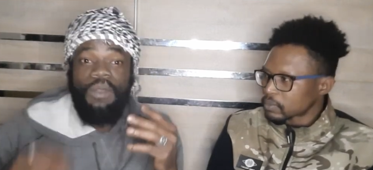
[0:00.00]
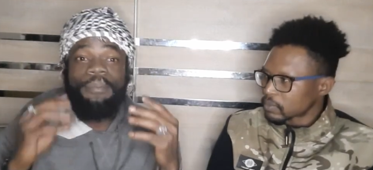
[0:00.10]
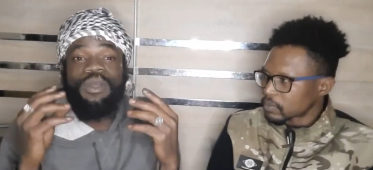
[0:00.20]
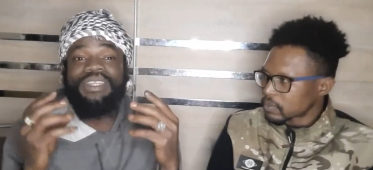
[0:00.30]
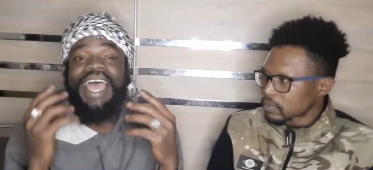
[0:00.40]

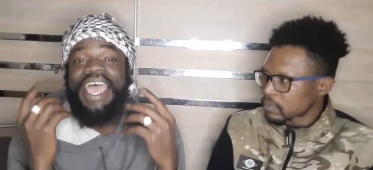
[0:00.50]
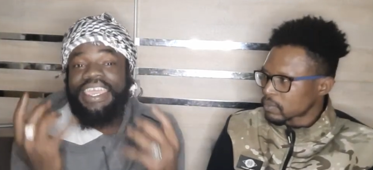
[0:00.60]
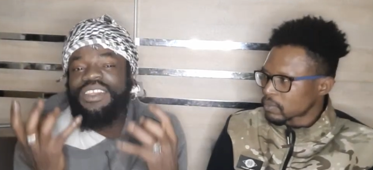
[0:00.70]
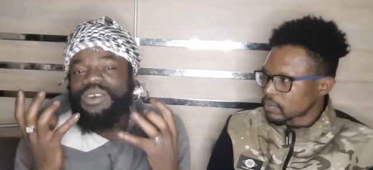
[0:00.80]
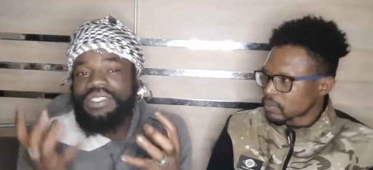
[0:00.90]
Speaker 1: But
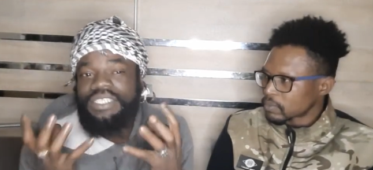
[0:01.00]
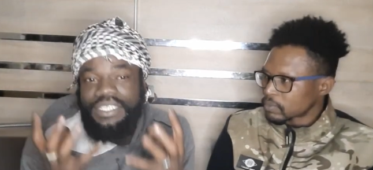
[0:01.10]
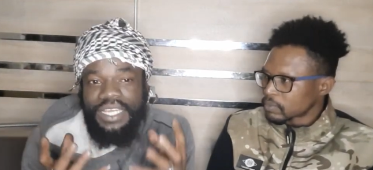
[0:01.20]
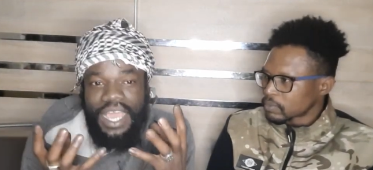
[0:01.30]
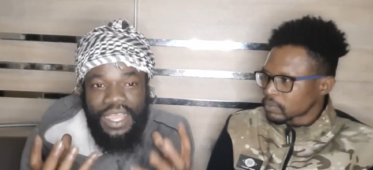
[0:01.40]
I don't
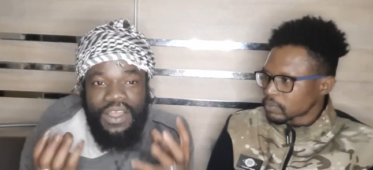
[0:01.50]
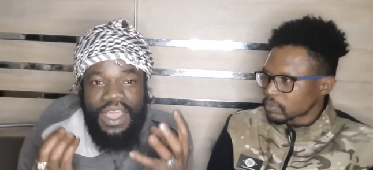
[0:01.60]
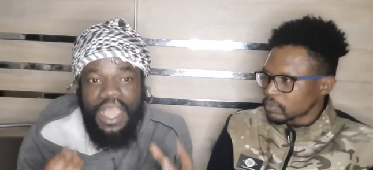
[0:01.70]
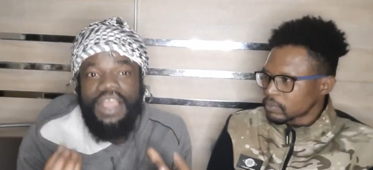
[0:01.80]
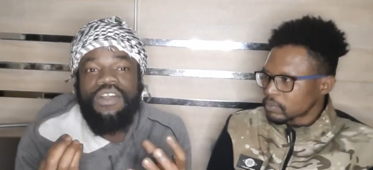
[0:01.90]
think I go,
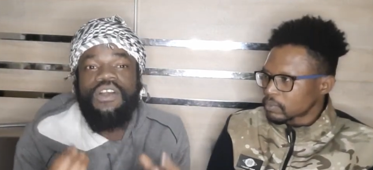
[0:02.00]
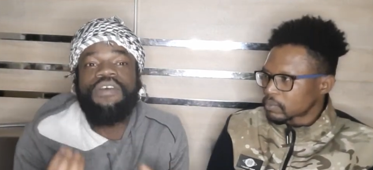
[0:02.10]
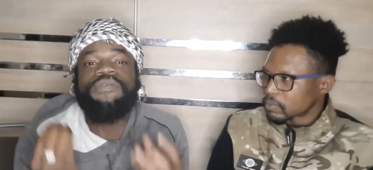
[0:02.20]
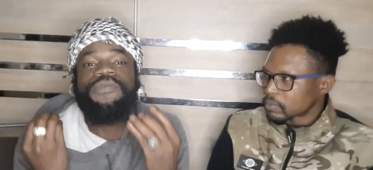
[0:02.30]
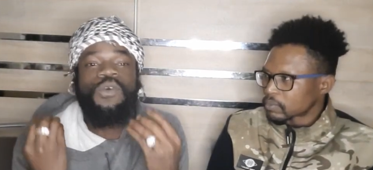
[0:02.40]
I go,
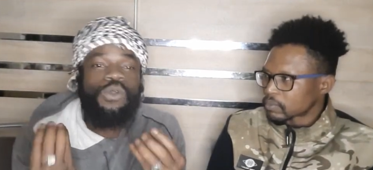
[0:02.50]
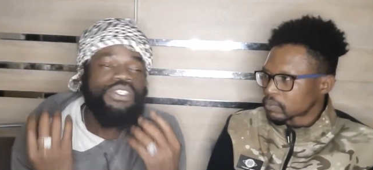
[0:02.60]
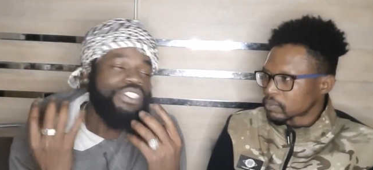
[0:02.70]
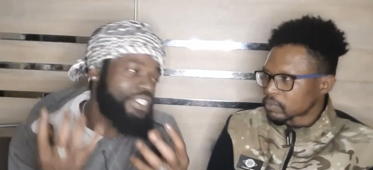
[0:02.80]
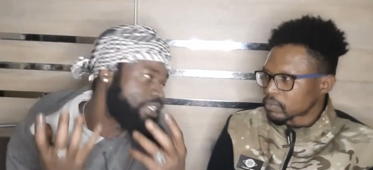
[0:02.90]
go
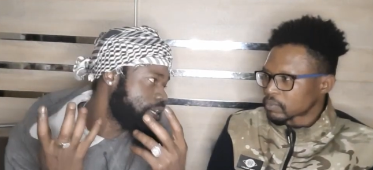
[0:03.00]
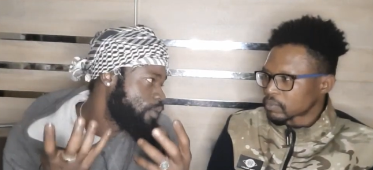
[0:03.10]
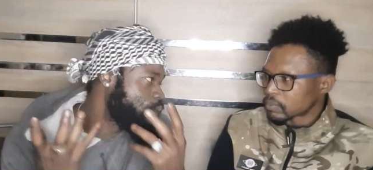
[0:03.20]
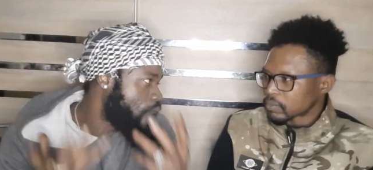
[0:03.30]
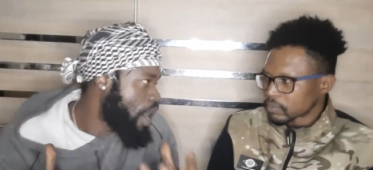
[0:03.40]
full
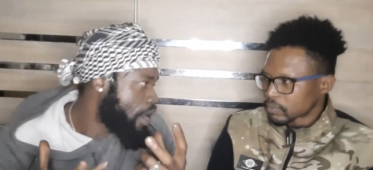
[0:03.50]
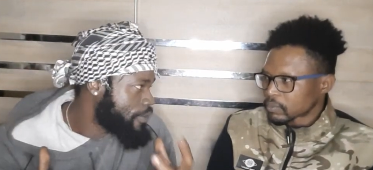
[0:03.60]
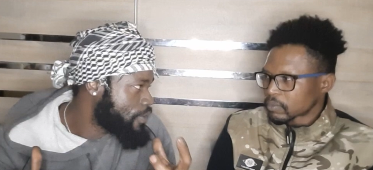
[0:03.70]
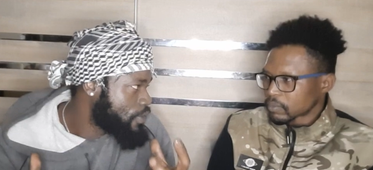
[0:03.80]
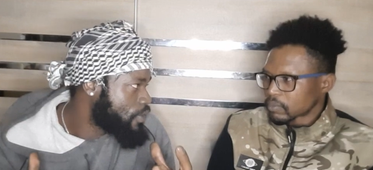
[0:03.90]
scale
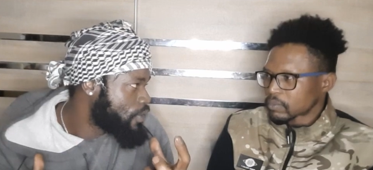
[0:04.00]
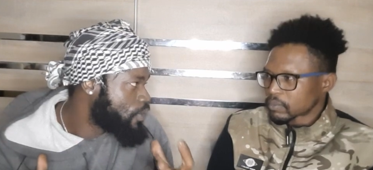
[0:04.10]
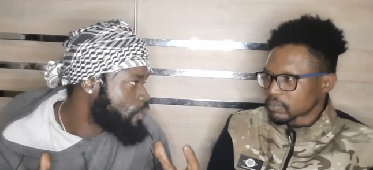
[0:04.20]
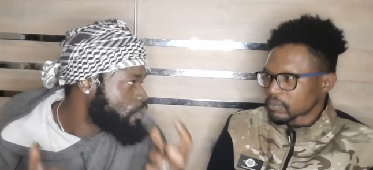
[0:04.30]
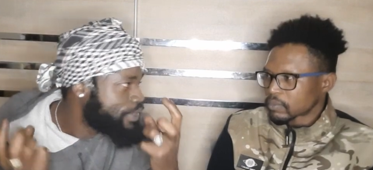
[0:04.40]
war
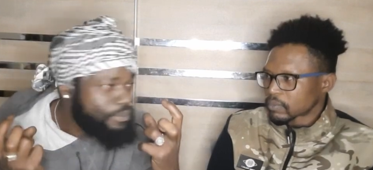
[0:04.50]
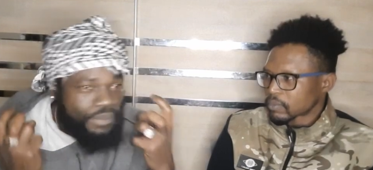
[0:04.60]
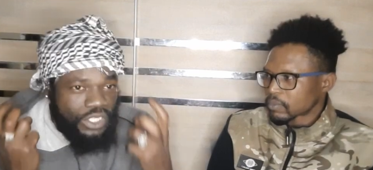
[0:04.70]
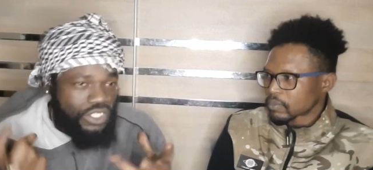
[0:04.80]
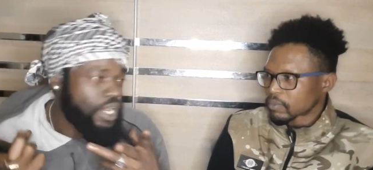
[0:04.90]
mm. with
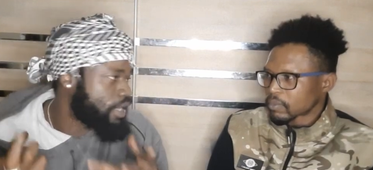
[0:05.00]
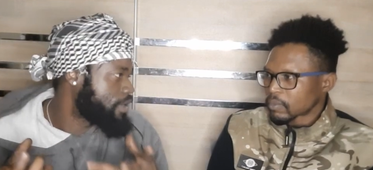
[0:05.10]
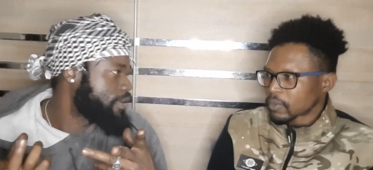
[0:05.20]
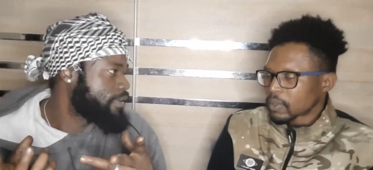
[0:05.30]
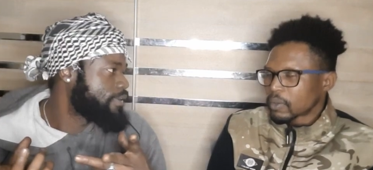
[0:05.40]
Meshak.
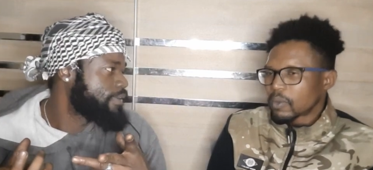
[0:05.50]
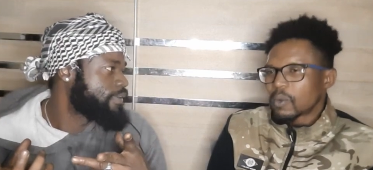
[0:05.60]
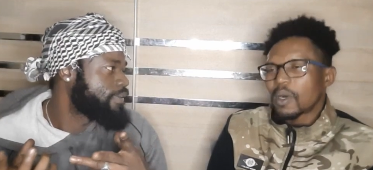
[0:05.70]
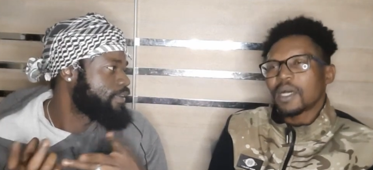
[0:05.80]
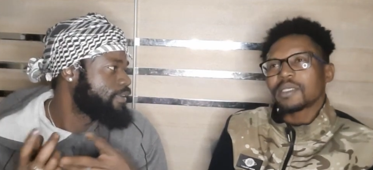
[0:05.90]

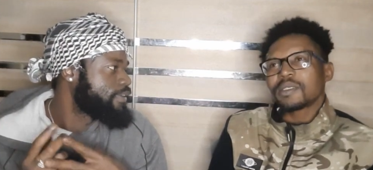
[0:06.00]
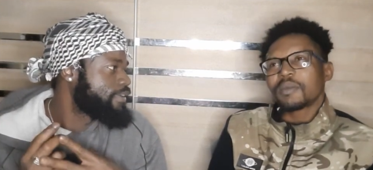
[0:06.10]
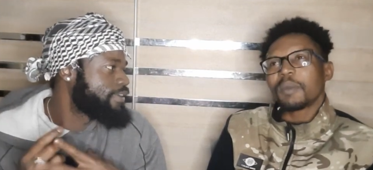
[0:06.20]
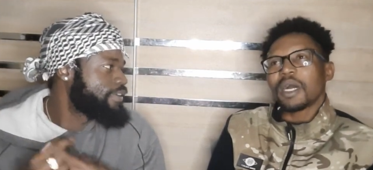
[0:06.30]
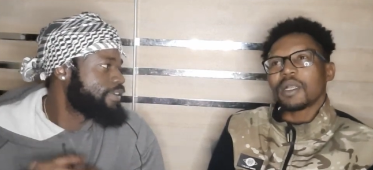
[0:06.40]
Speaker 2: Who wants
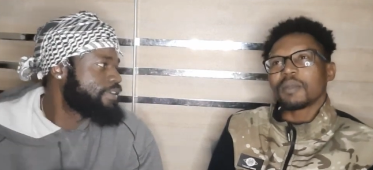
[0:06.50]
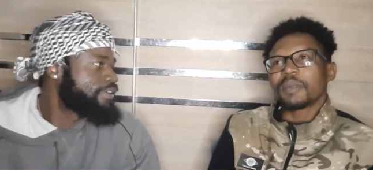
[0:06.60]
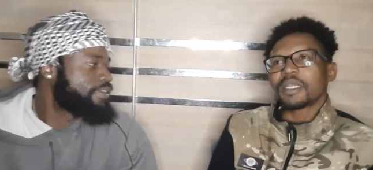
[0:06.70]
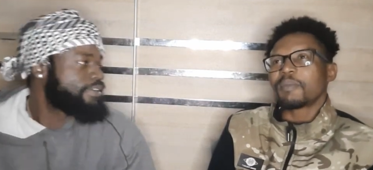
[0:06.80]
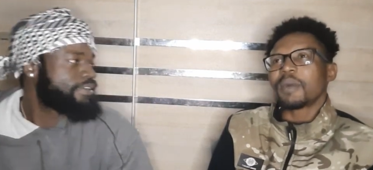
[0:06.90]
to see buckle,
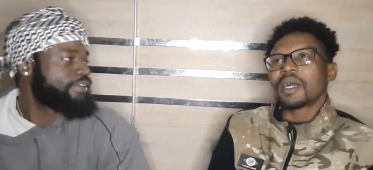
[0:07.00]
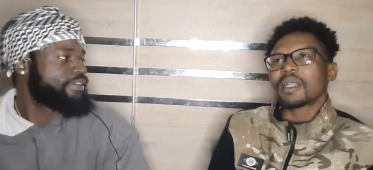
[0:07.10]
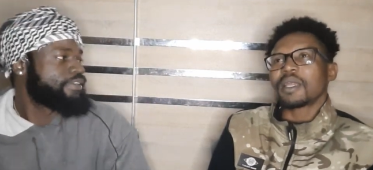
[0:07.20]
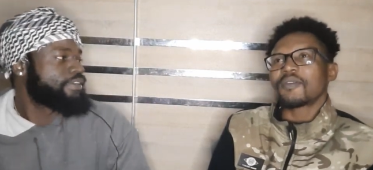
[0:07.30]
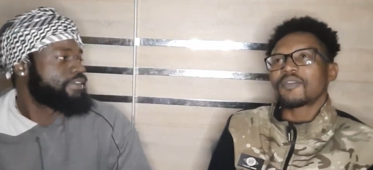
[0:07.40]
man? The
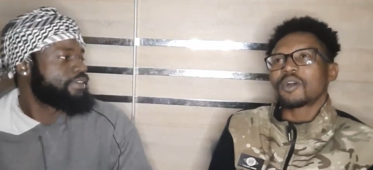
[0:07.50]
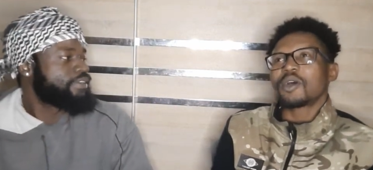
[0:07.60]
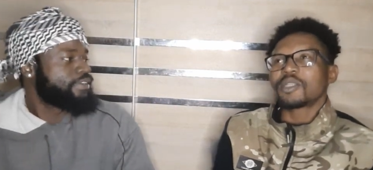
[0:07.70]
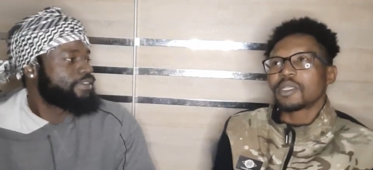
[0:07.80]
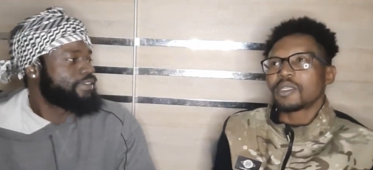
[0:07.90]
buckle I
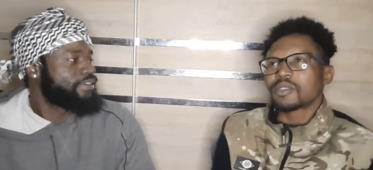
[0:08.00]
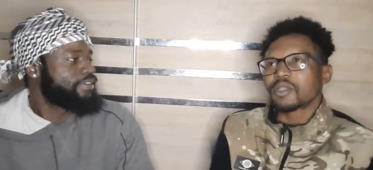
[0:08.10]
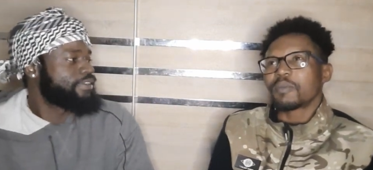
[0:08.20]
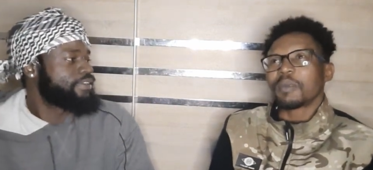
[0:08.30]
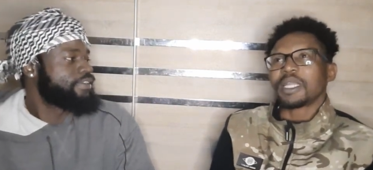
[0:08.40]
forgot till
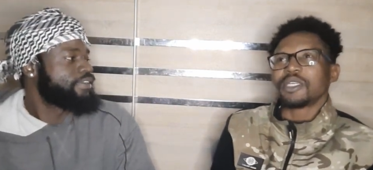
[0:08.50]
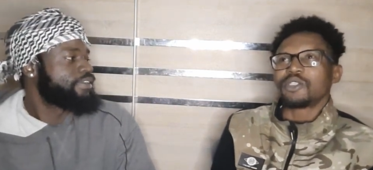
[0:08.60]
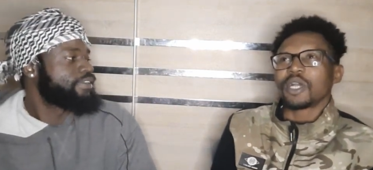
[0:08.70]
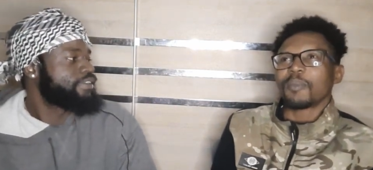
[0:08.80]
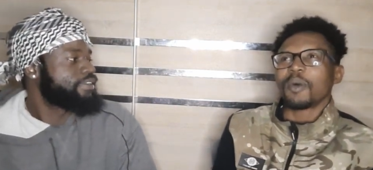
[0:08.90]
somebody
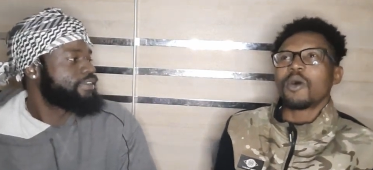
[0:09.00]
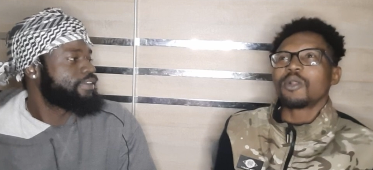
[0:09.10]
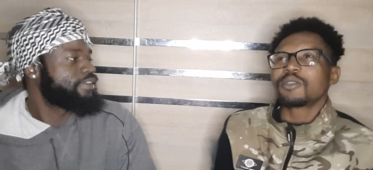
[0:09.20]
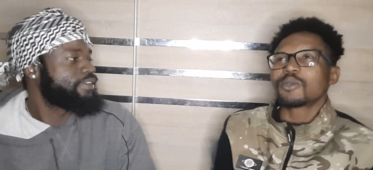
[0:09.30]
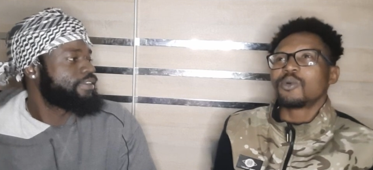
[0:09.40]
drop.
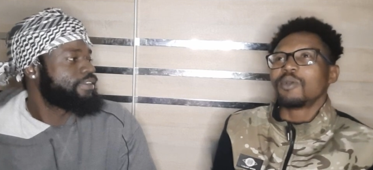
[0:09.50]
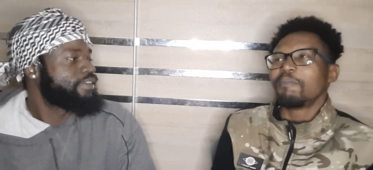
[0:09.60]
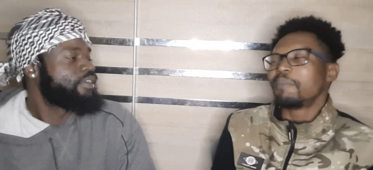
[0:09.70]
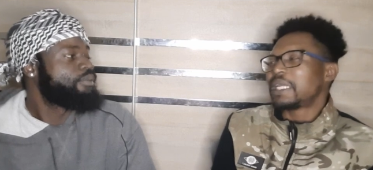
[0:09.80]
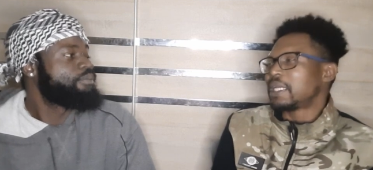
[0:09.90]
Old school,
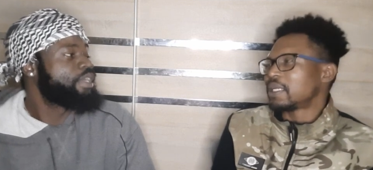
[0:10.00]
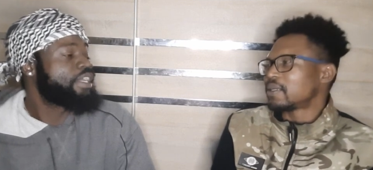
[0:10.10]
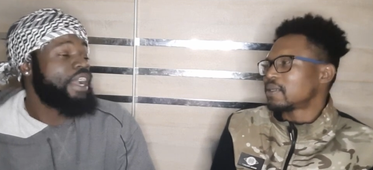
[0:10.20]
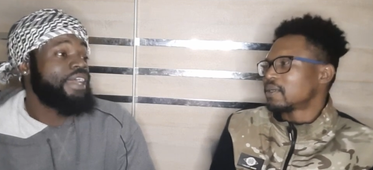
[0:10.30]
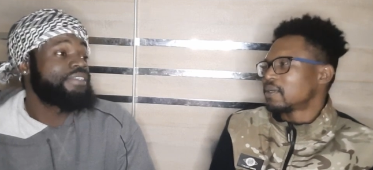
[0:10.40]
million.
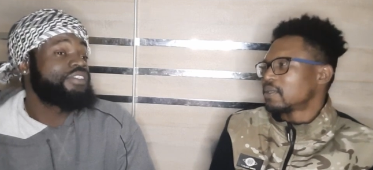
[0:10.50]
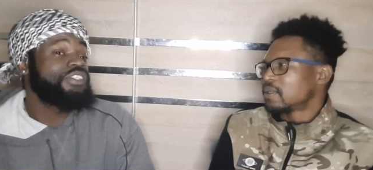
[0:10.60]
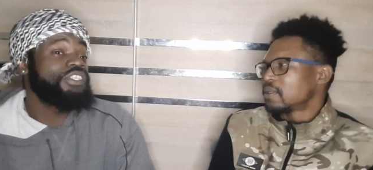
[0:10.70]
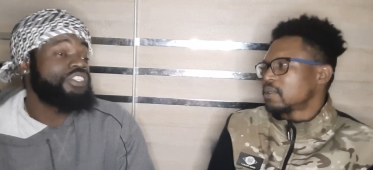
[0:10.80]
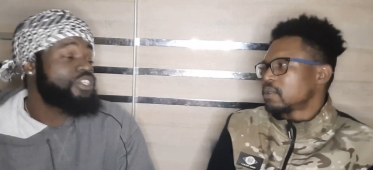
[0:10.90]

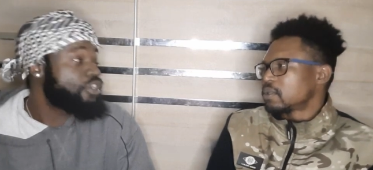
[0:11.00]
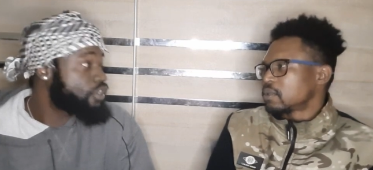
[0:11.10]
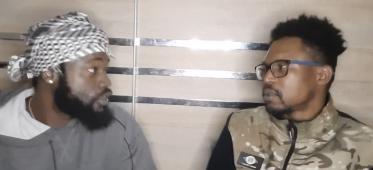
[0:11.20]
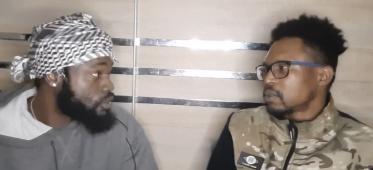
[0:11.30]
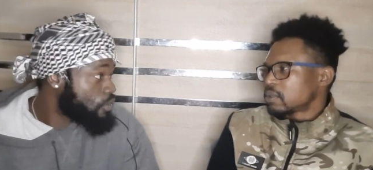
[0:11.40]
Because you see, you see